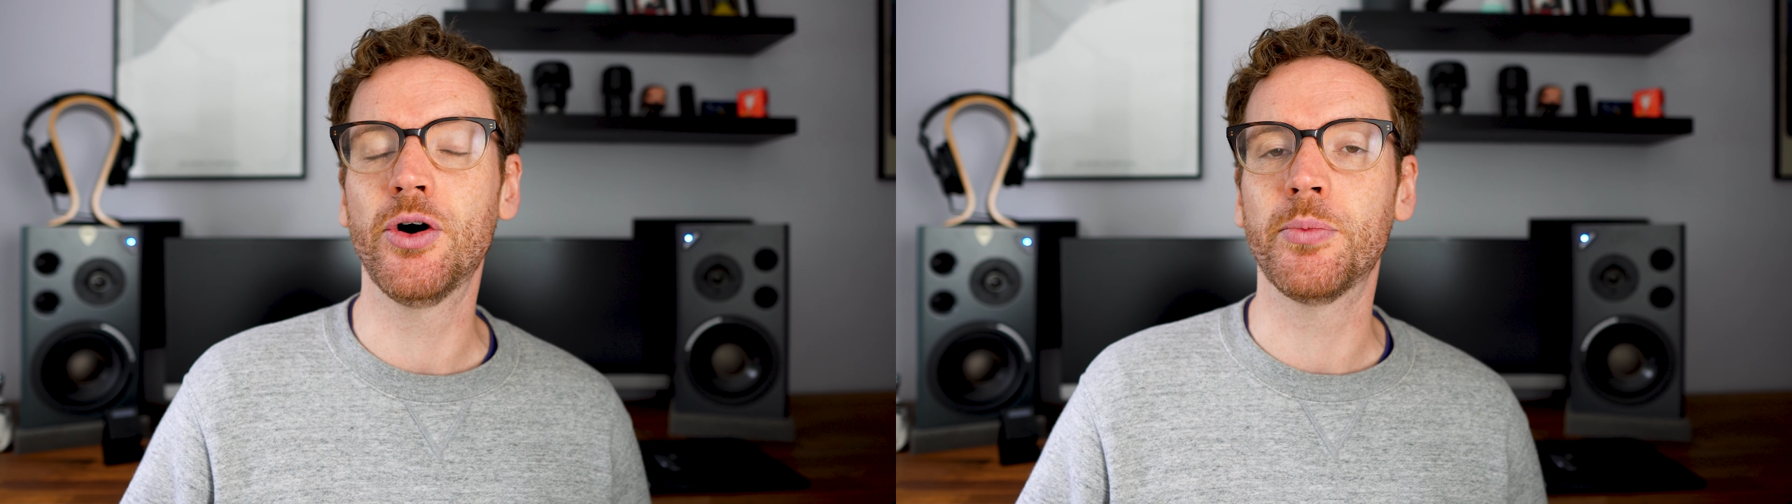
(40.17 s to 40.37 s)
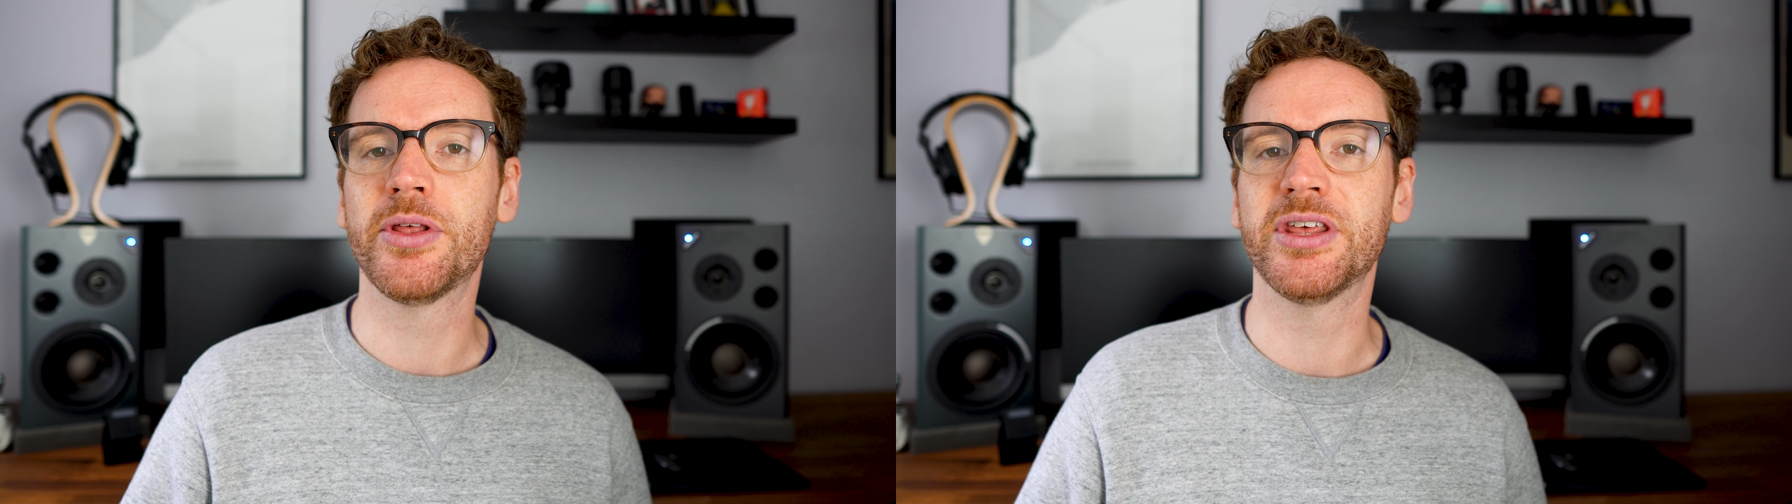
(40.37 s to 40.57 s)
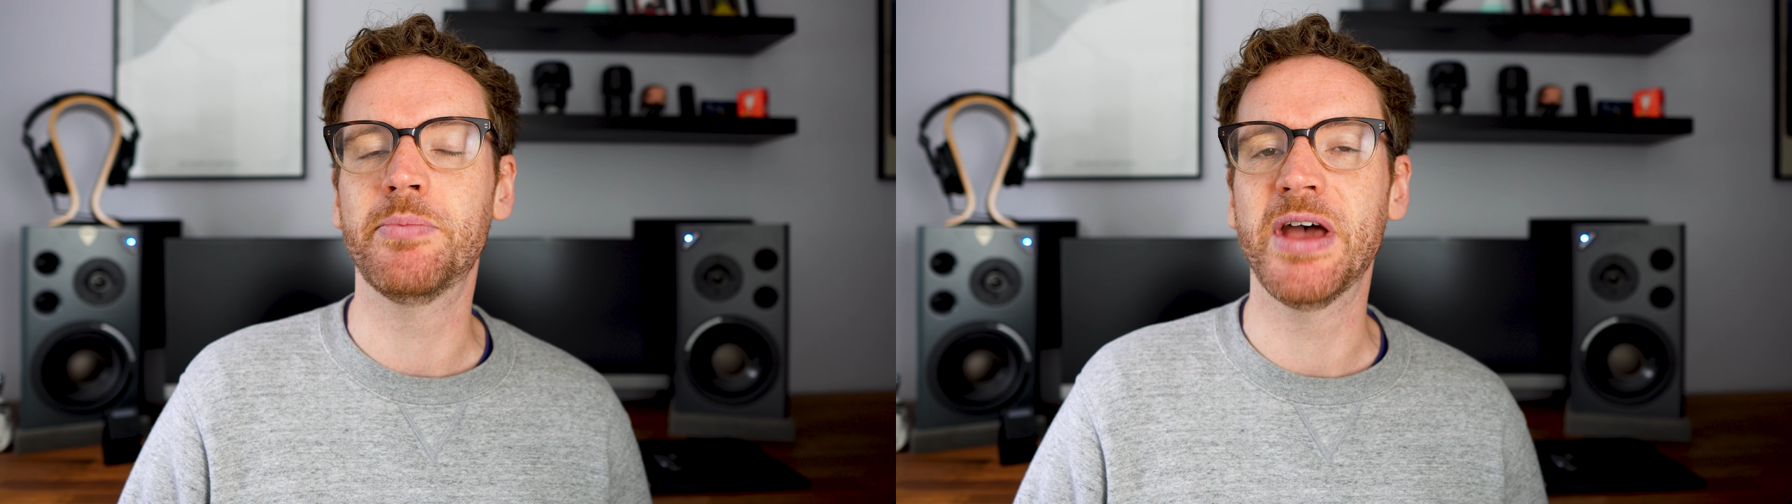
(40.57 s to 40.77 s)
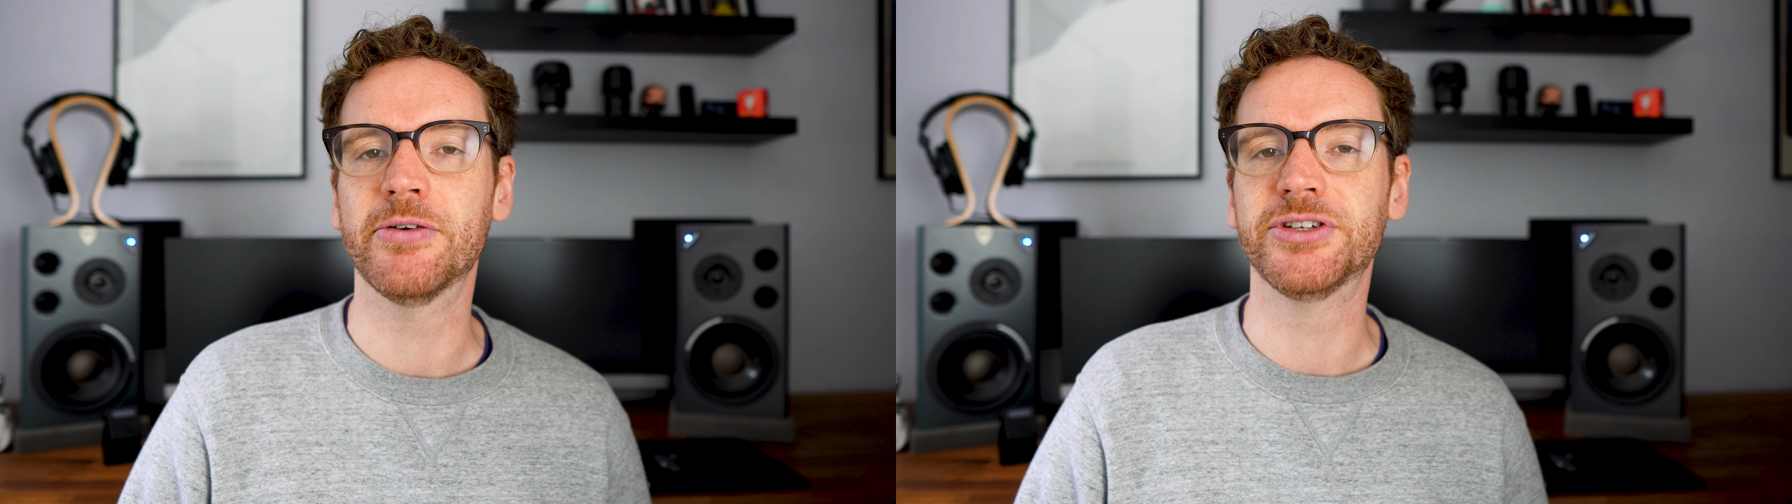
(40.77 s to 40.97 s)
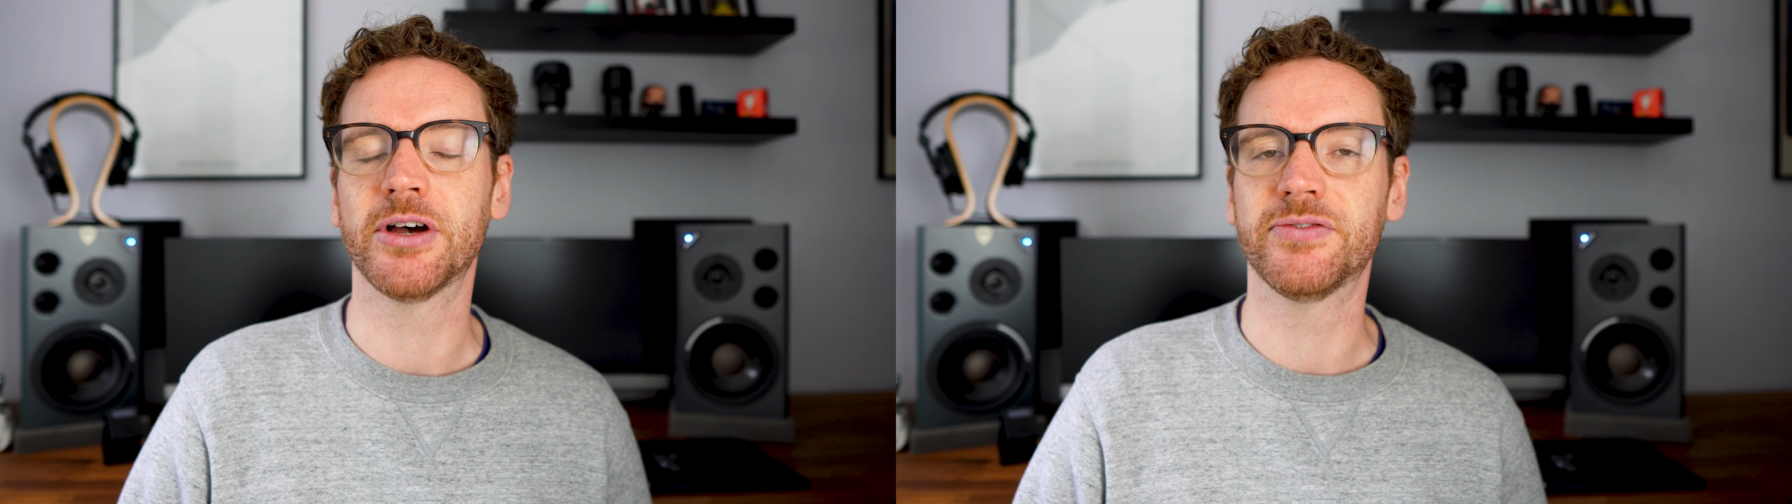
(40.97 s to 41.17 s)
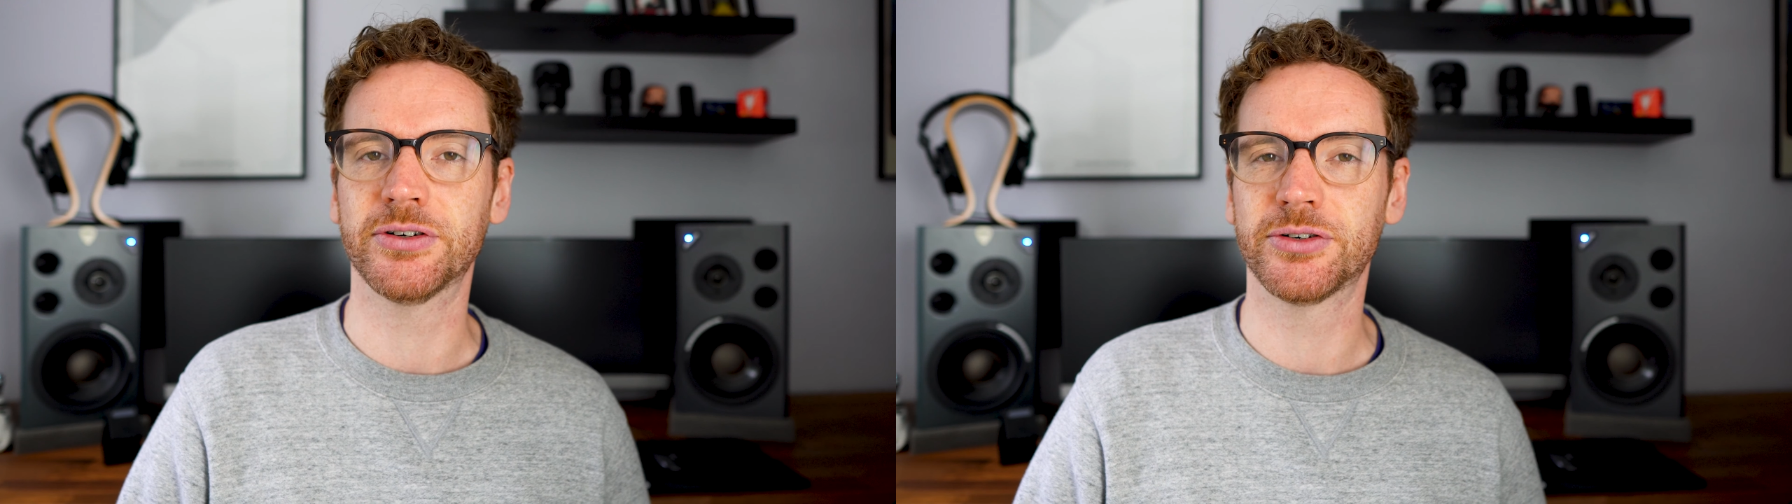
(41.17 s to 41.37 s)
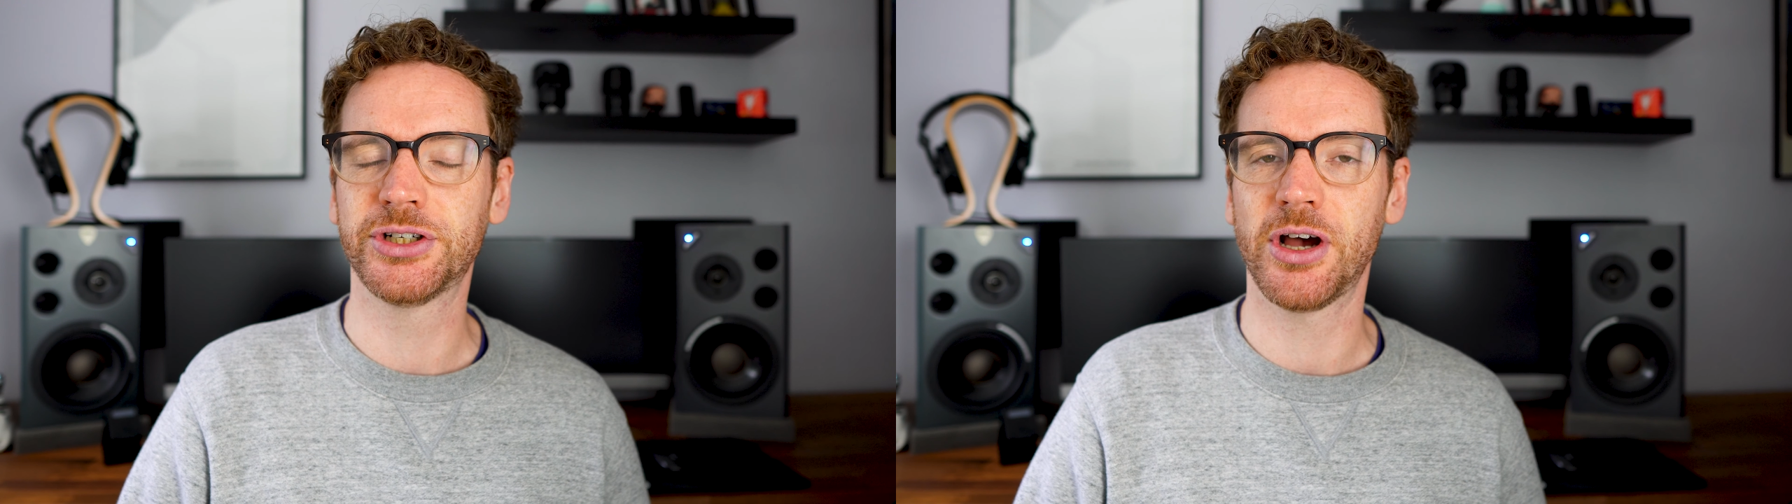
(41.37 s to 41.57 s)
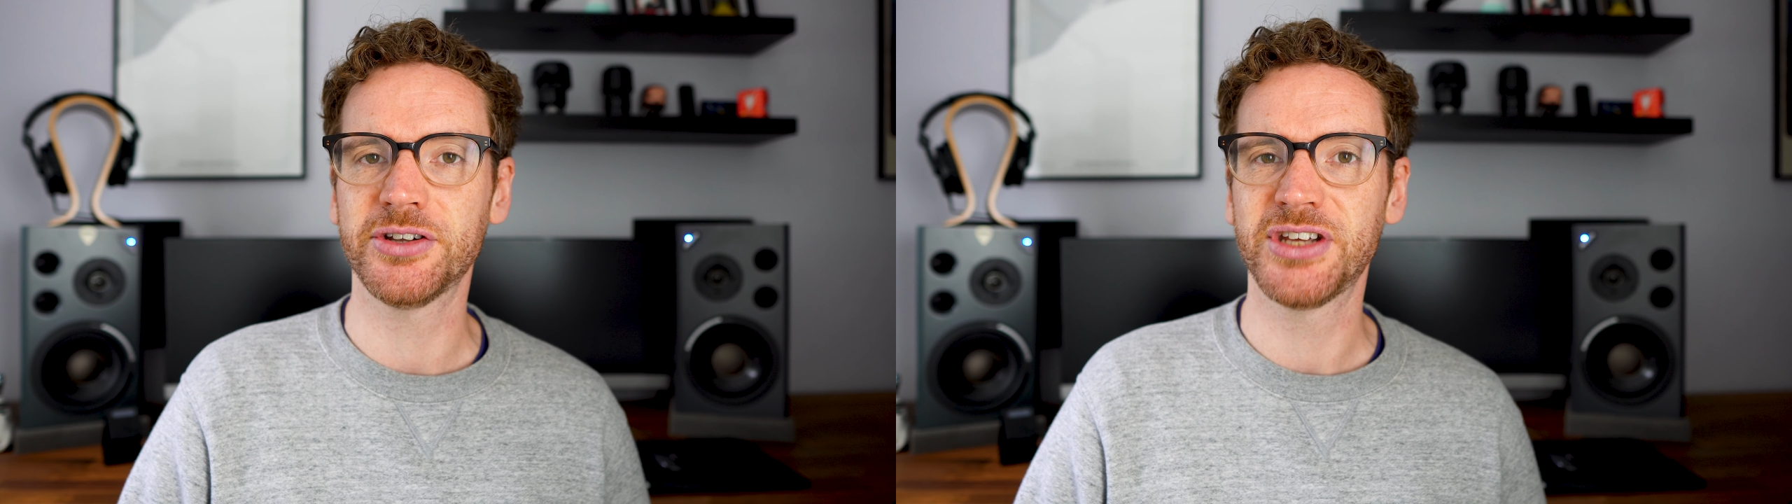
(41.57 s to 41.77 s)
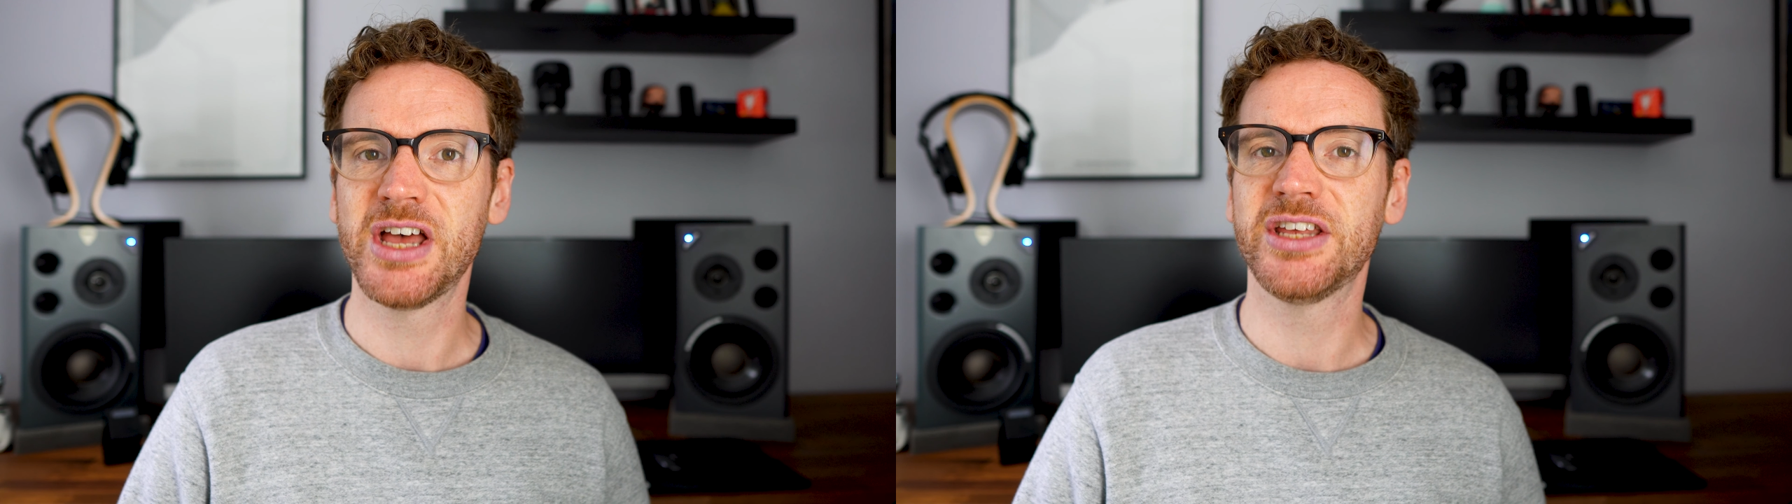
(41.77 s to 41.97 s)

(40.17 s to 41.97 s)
up the appearance of your shot,